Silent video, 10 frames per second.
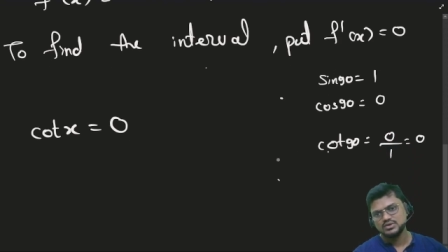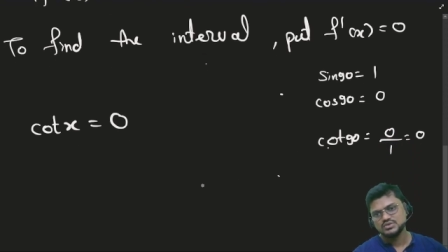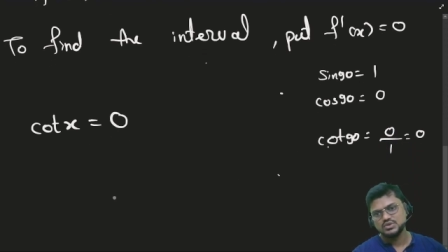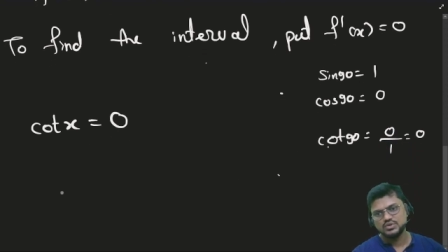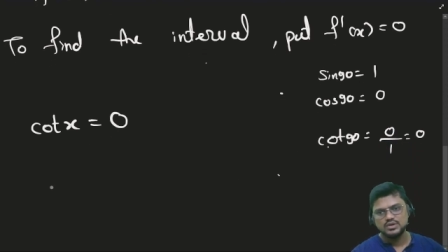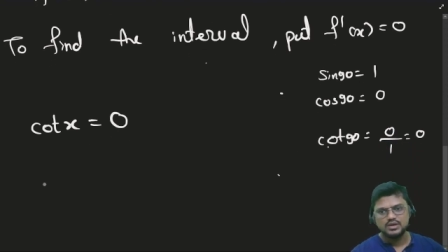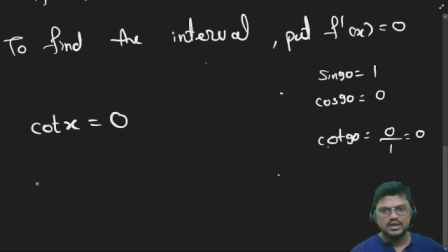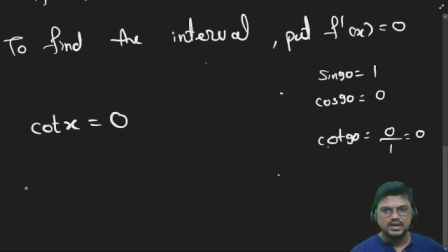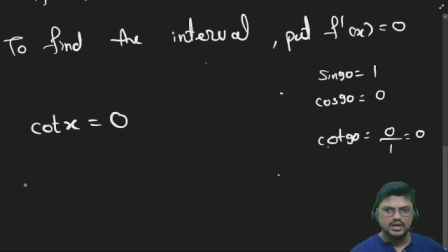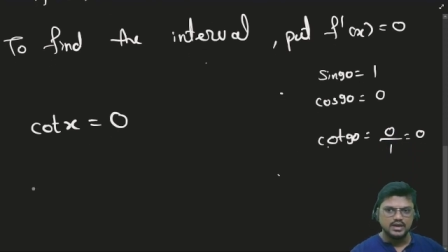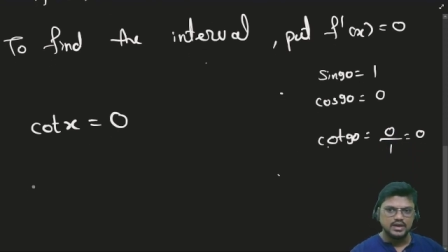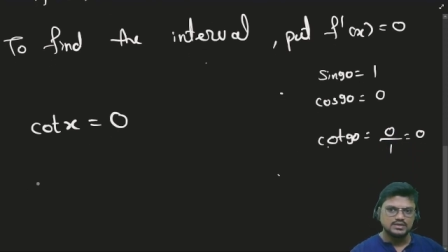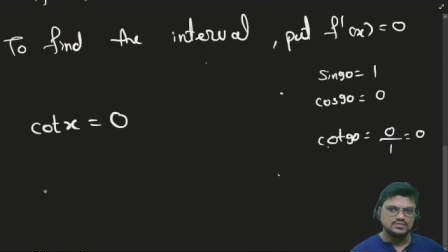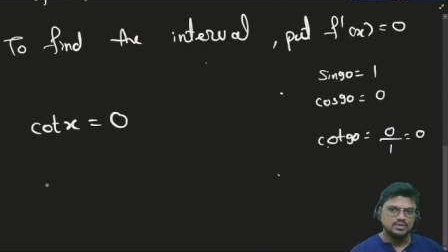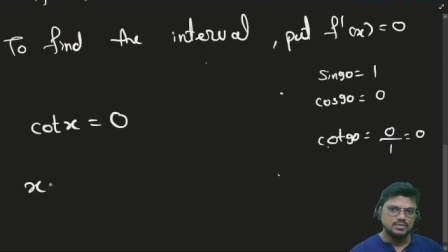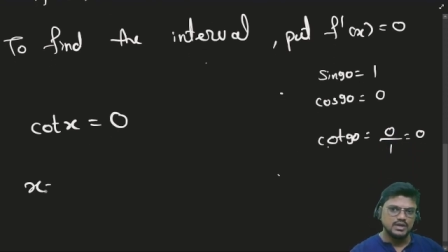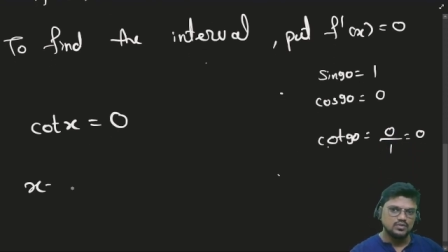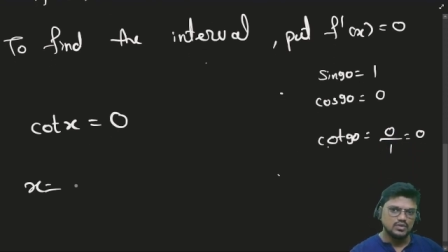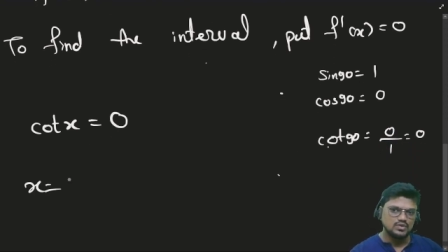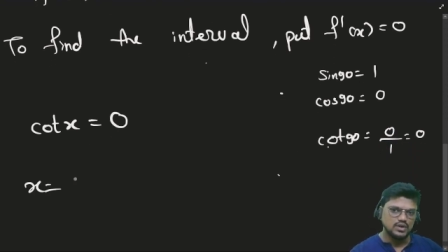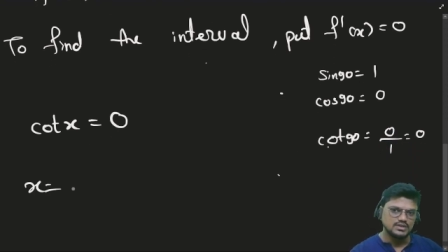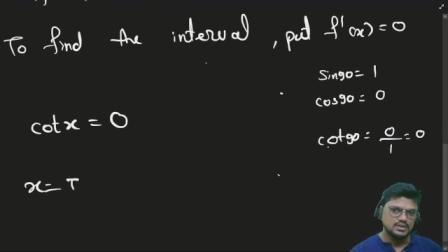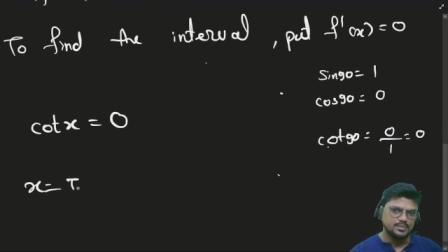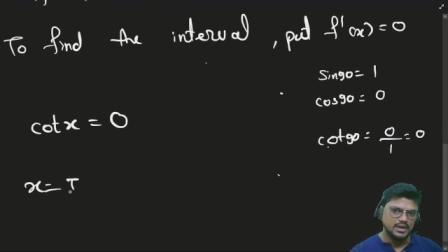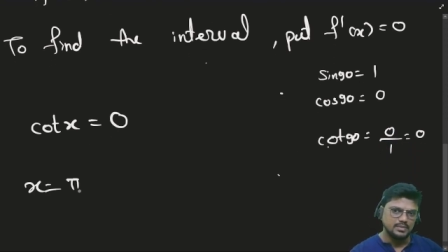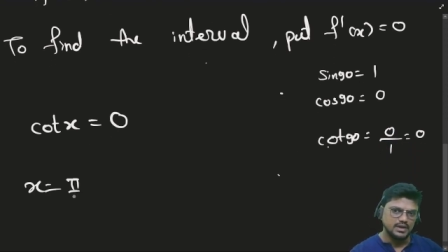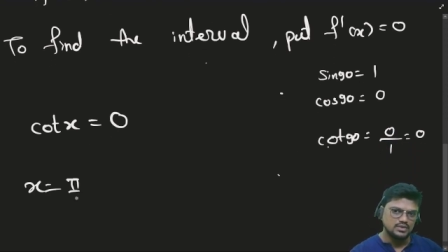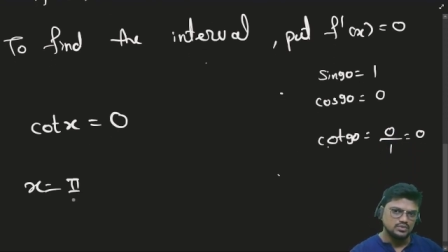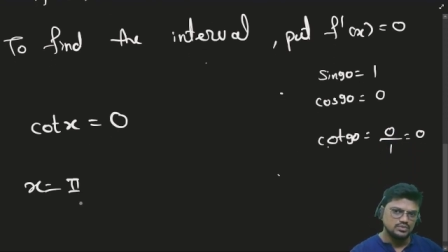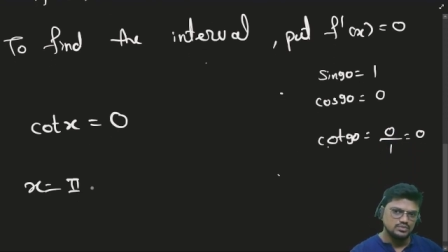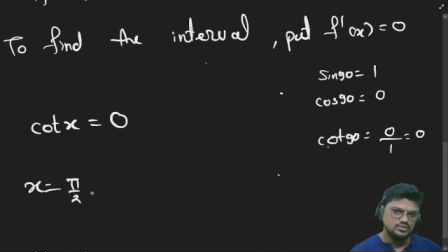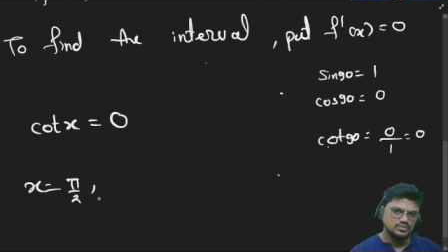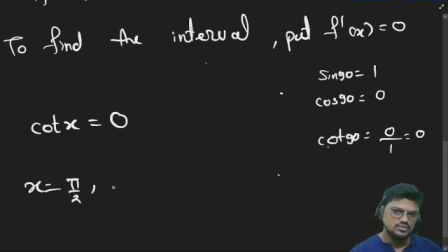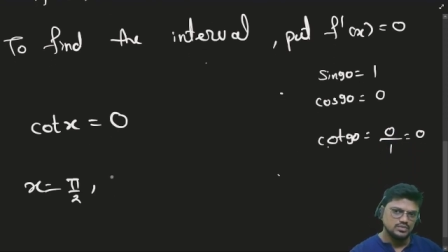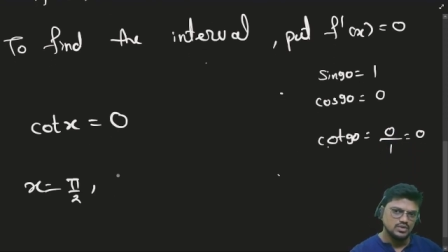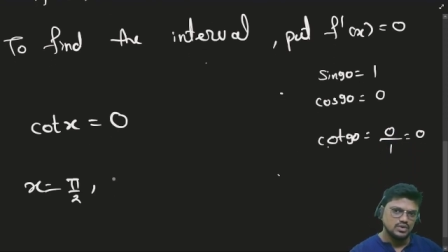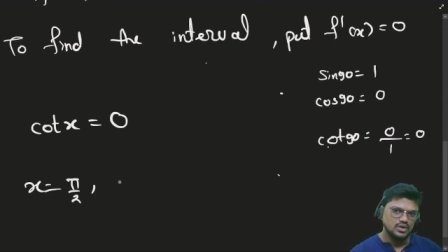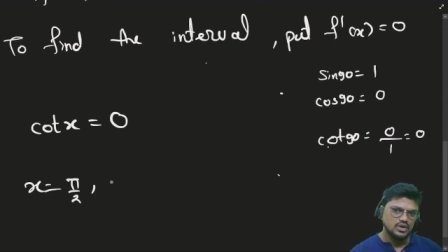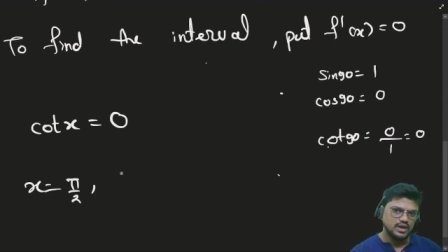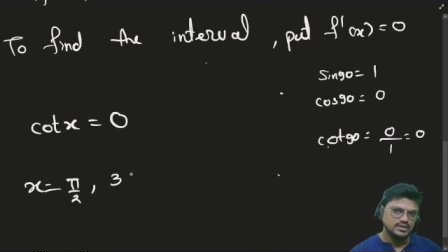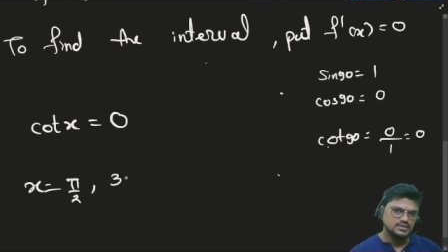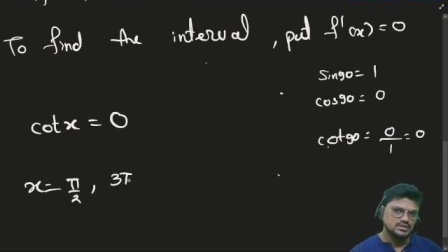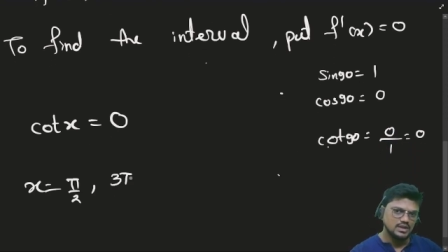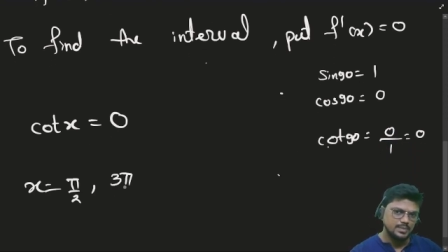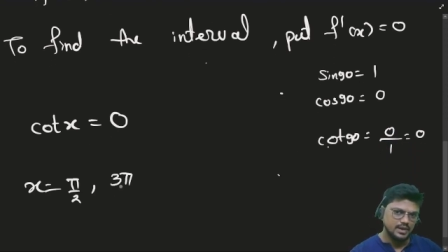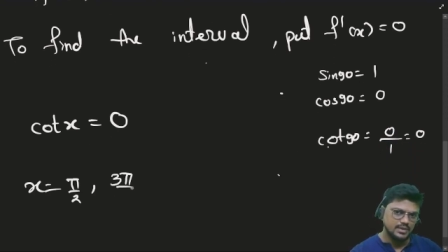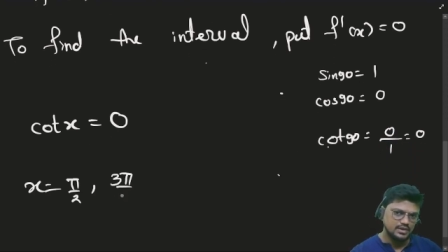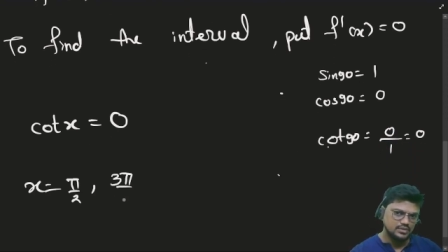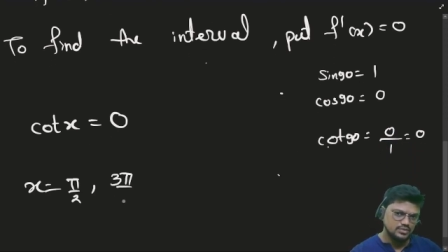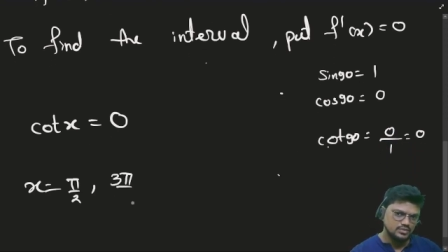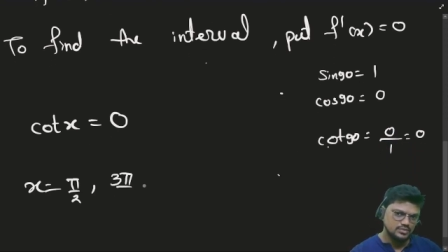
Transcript: So, x will be equal to either pi by 2 or either 3 pi by 2